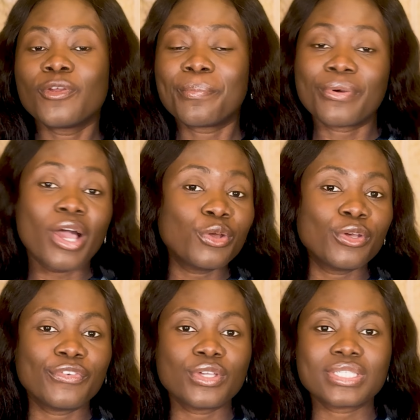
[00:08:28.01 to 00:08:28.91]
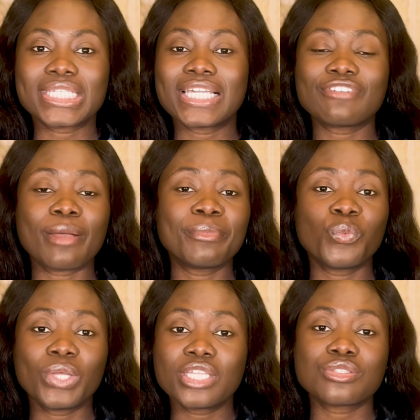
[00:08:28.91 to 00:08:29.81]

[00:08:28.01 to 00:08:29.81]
proud of yourself and be willing